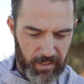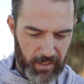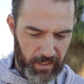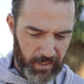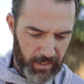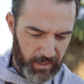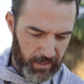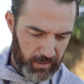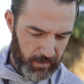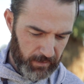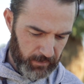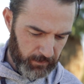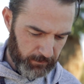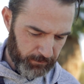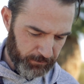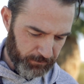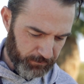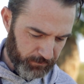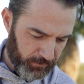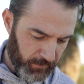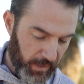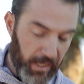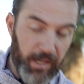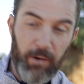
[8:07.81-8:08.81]

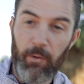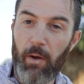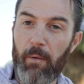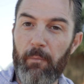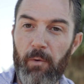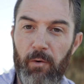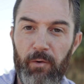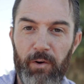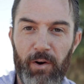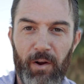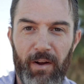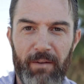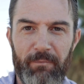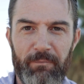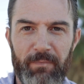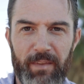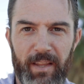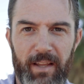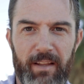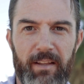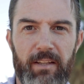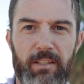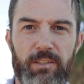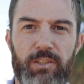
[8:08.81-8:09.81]
Um, anyway, moving on.
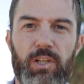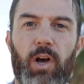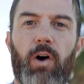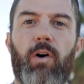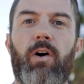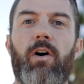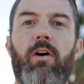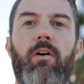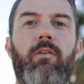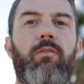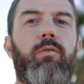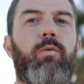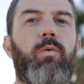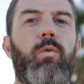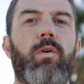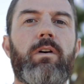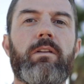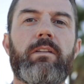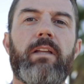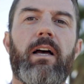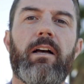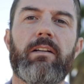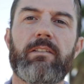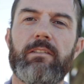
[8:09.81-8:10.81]
So four
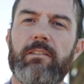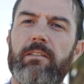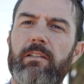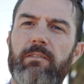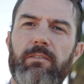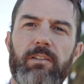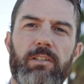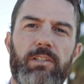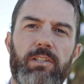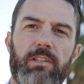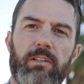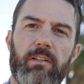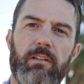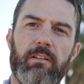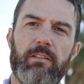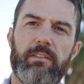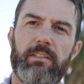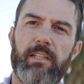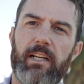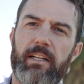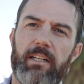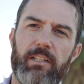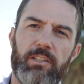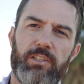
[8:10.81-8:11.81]
thousandth of a sh
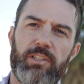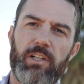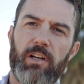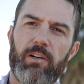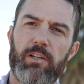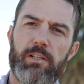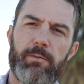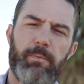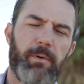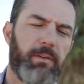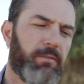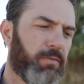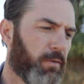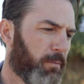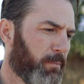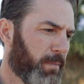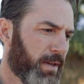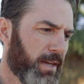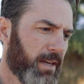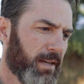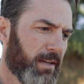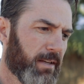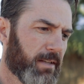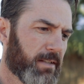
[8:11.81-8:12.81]
second shutter speed for
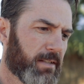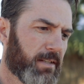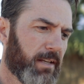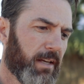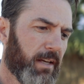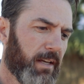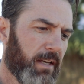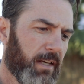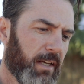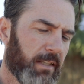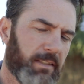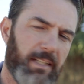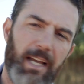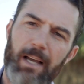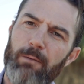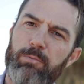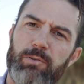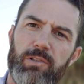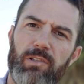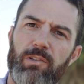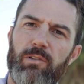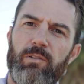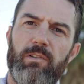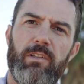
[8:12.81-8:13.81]
me is, is
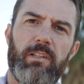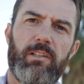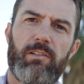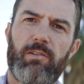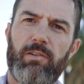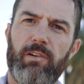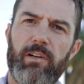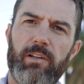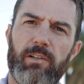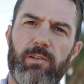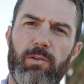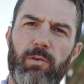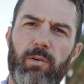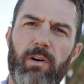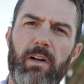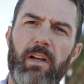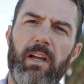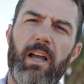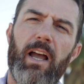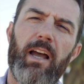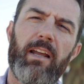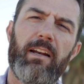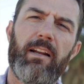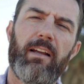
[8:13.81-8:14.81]
absolutely critical.
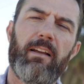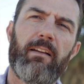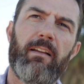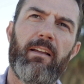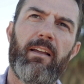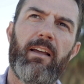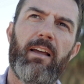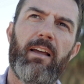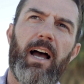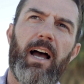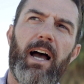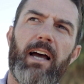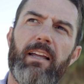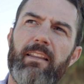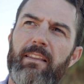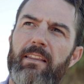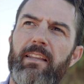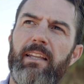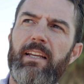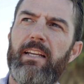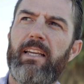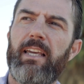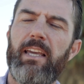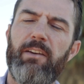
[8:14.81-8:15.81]
And I
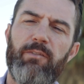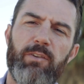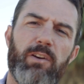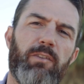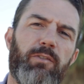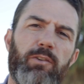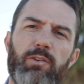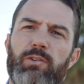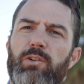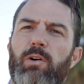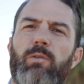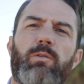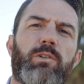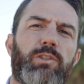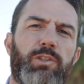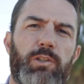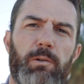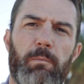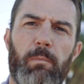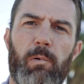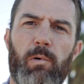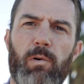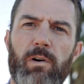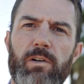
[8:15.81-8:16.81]
think even if you don't
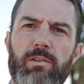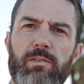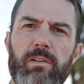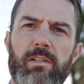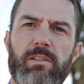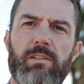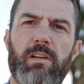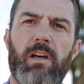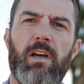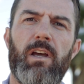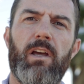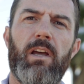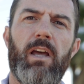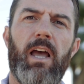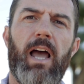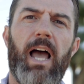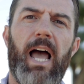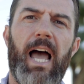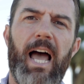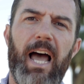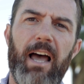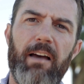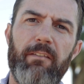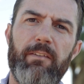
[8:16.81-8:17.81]
shoot portraits,
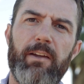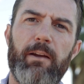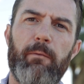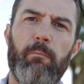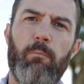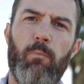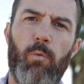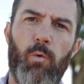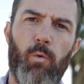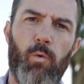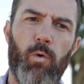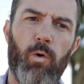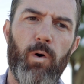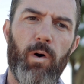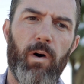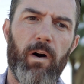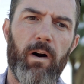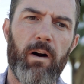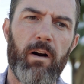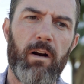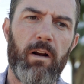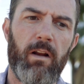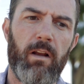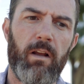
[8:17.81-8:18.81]
having
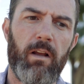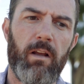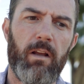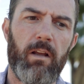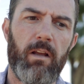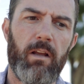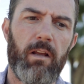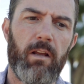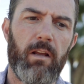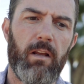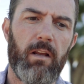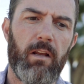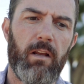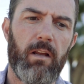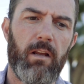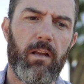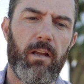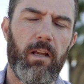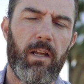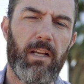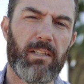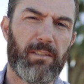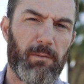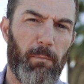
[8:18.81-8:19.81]
more
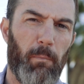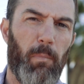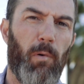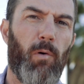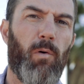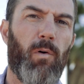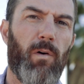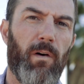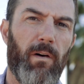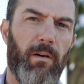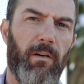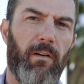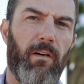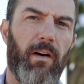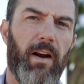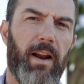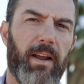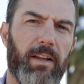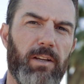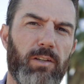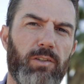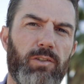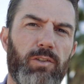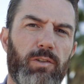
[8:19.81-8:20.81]
is important,
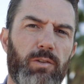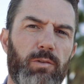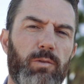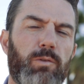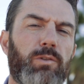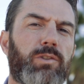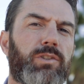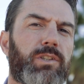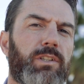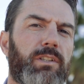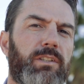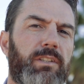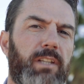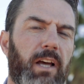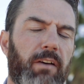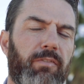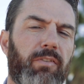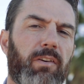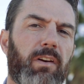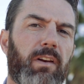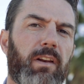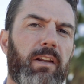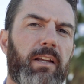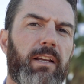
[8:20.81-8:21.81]
right? You, you, should
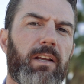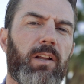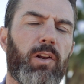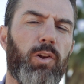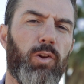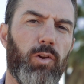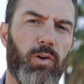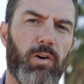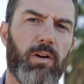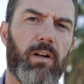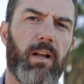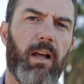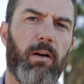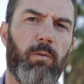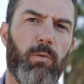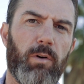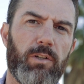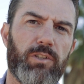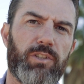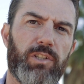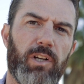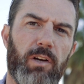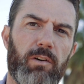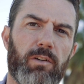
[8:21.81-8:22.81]
definitely look at
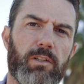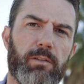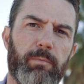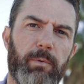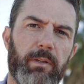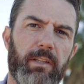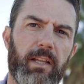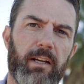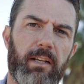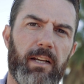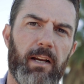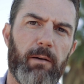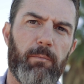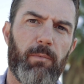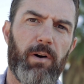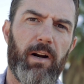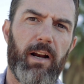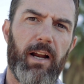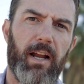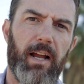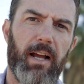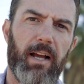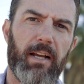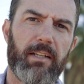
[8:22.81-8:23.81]
what shutter speed that camera
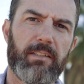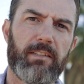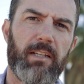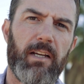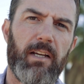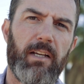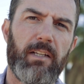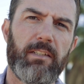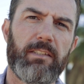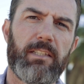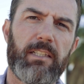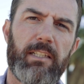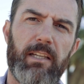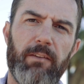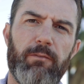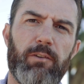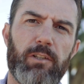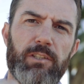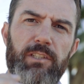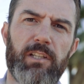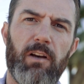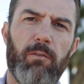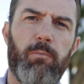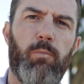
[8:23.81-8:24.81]
has to give
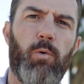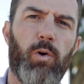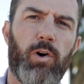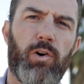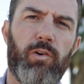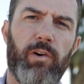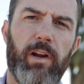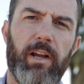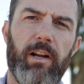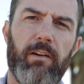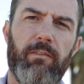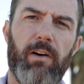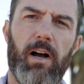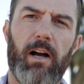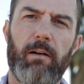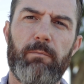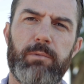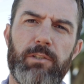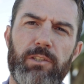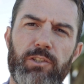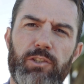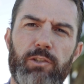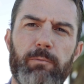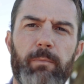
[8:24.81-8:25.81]
yourself more creative
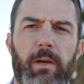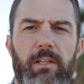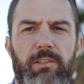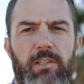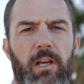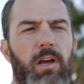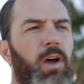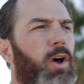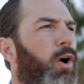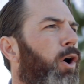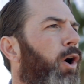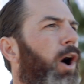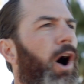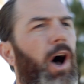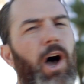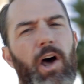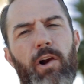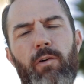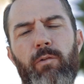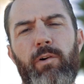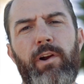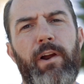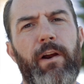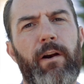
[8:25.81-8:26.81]
options. You may say, oh,
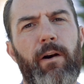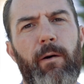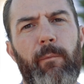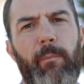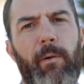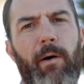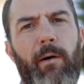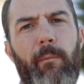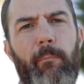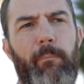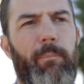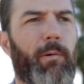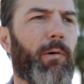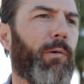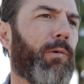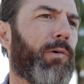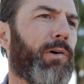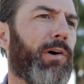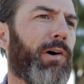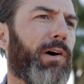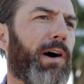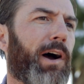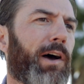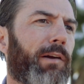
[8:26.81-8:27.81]
I don't care about
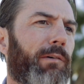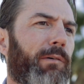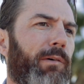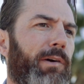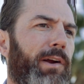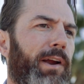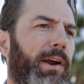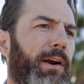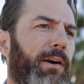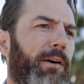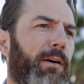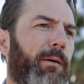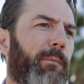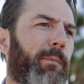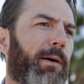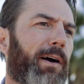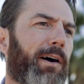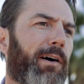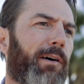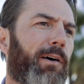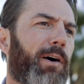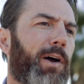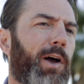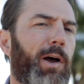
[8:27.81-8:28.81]
bokeh, I don't care
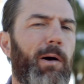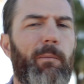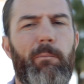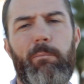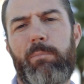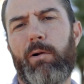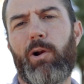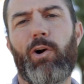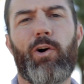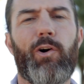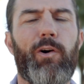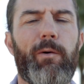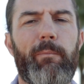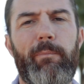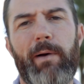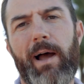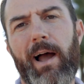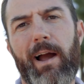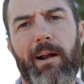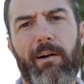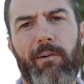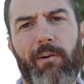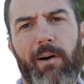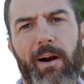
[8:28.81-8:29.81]
about blurred
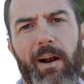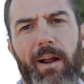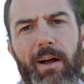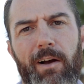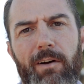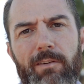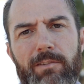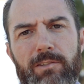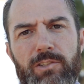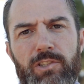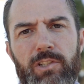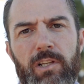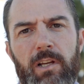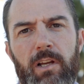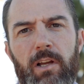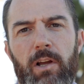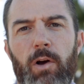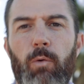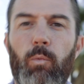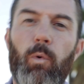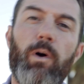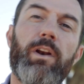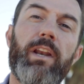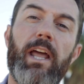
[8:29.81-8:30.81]
backgrounds.
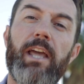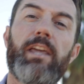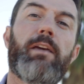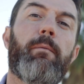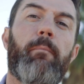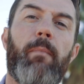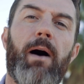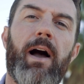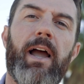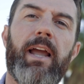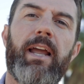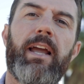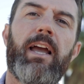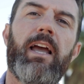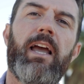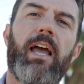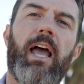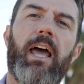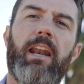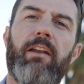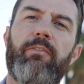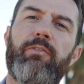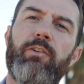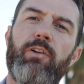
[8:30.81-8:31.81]
One day you might,
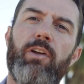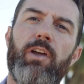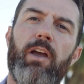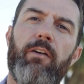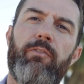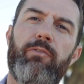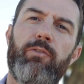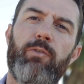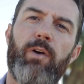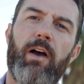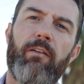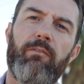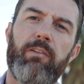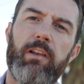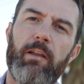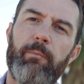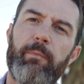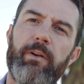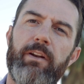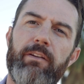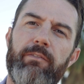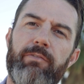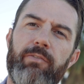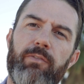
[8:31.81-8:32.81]
and if you, if you have
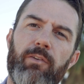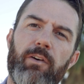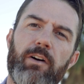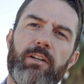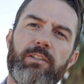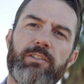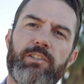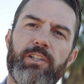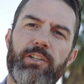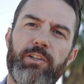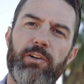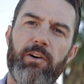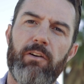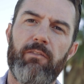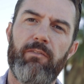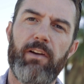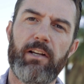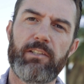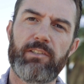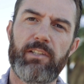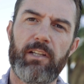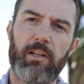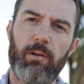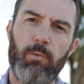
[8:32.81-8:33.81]
limited funds and you're
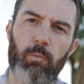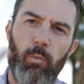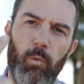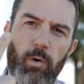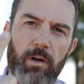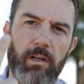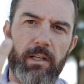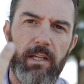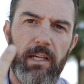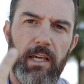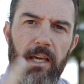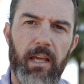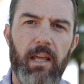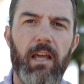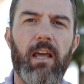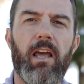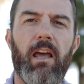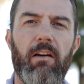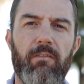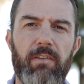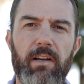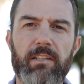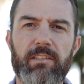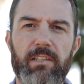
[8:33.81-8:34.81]
investing in one kit,
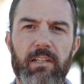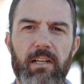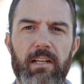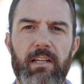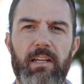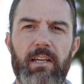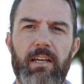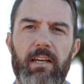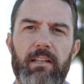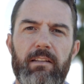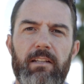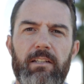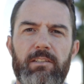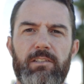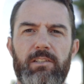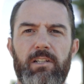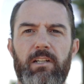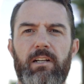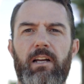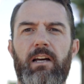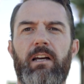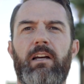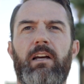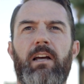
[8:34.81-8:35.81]
invest in a kit that's
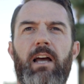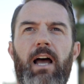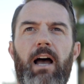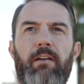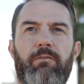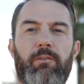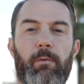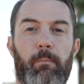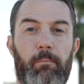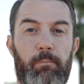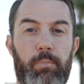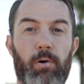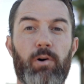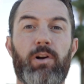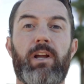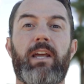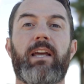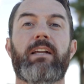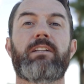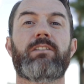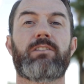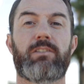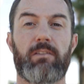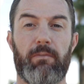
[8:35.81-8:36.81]
gonna have the
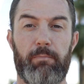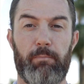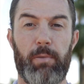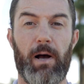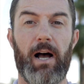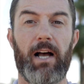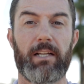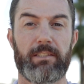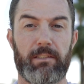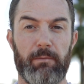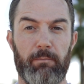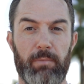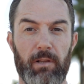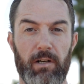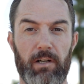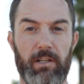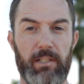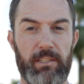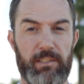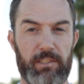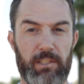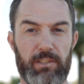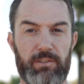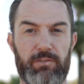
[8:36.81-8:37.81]
bookends of
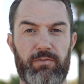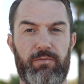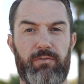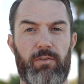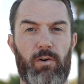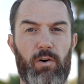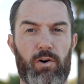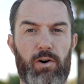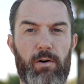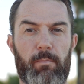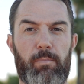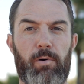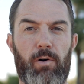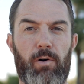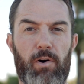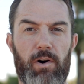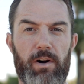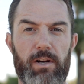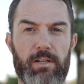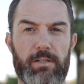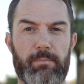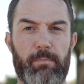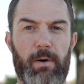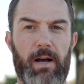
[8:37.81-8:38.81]
possibilities as far
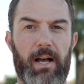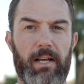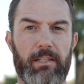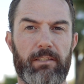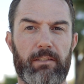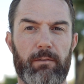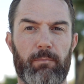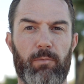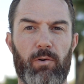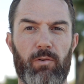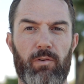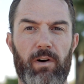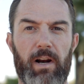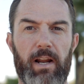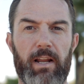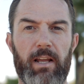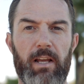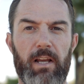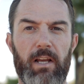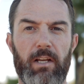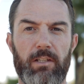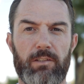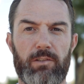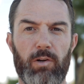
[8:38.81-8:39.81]
apart as possible, right?
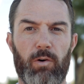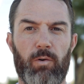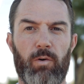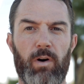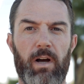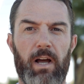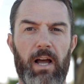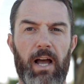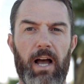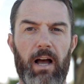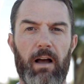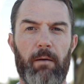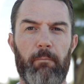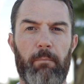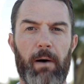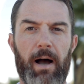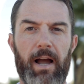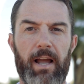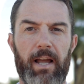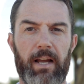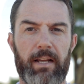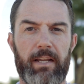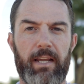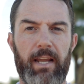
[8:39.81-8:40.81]
Don't
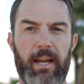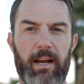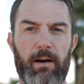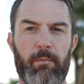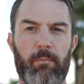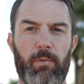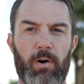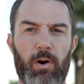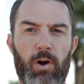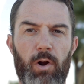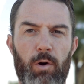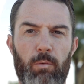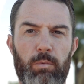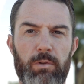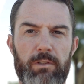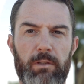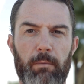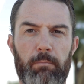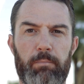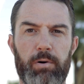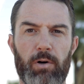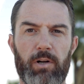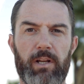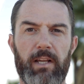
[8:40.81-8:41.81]
buy a camera with
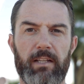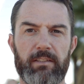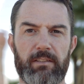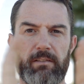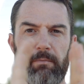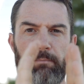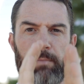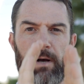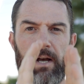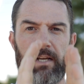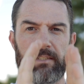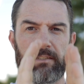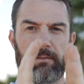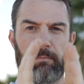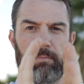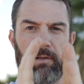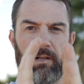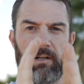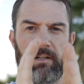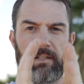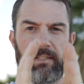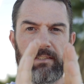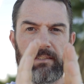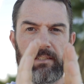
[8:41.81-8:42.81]
the bookends of
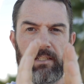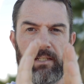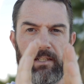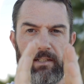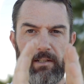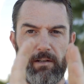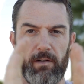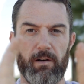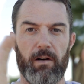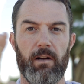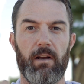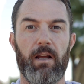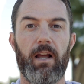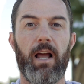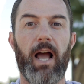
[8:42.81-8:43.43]
possibilities here.